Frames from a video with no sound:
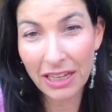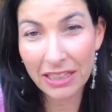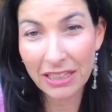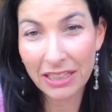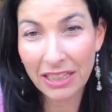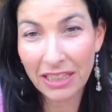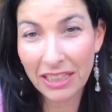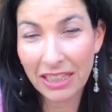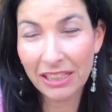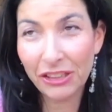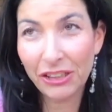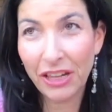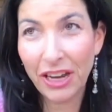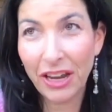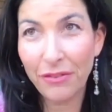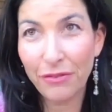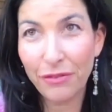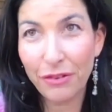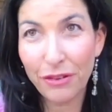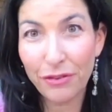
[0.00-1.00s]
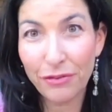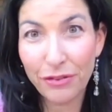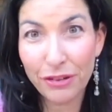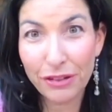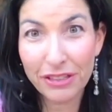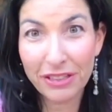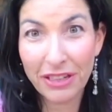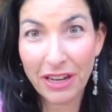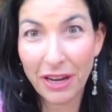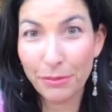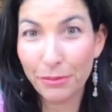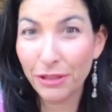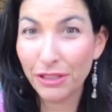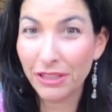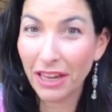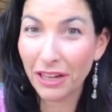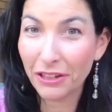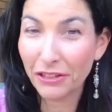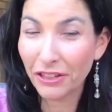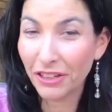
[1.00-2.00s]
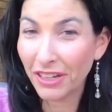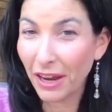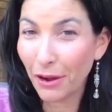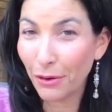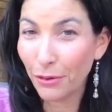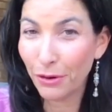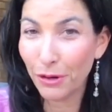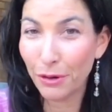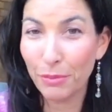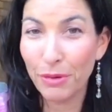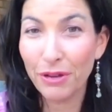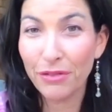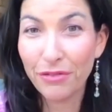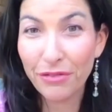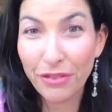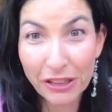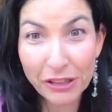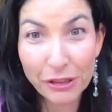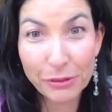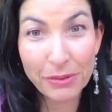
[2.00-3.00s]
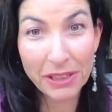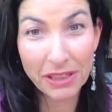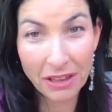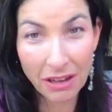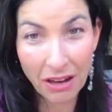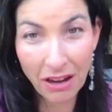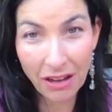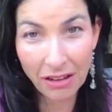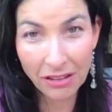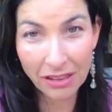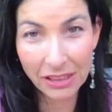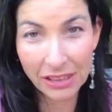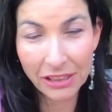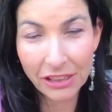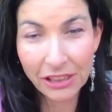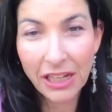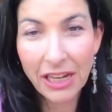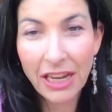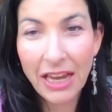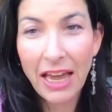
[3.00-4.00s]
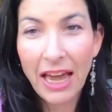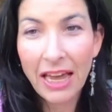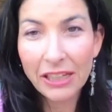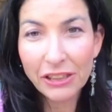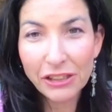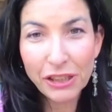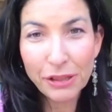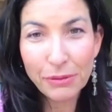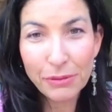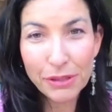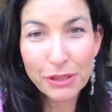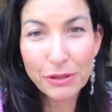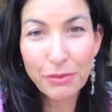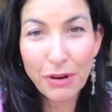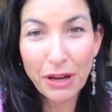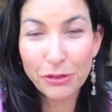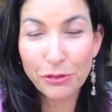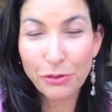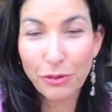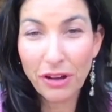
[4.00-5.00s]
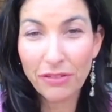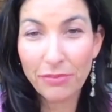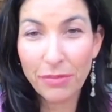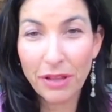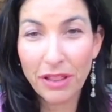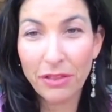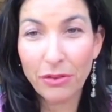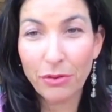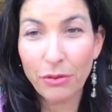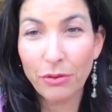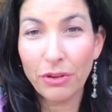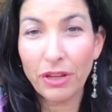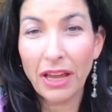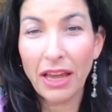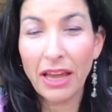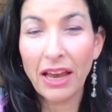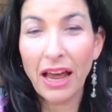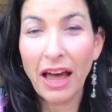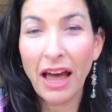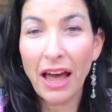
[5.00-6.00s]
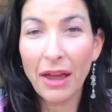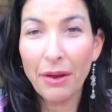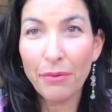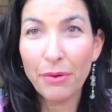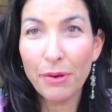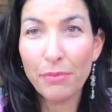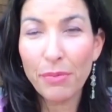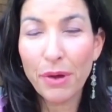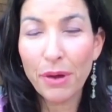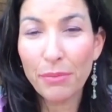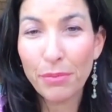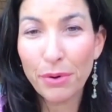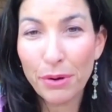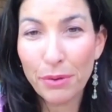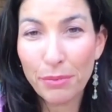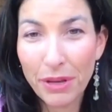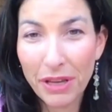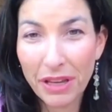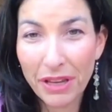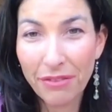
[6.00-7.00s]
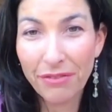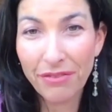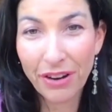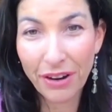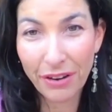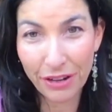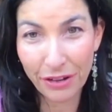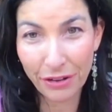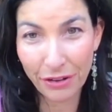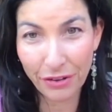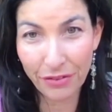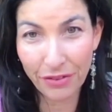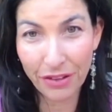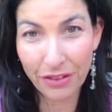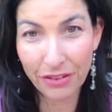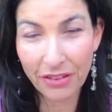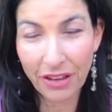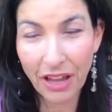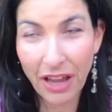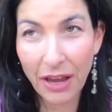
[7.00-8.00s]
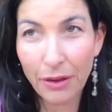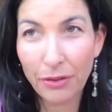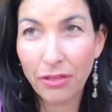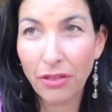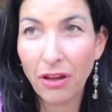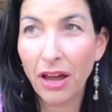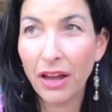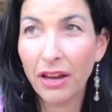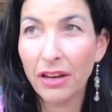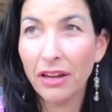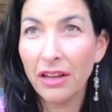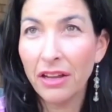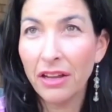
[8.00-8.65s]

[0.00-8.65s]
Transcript: to the J for the first time. She's actually now going to be a freshman in college, and she was around 12 months old, and I remember being very nervous. I thought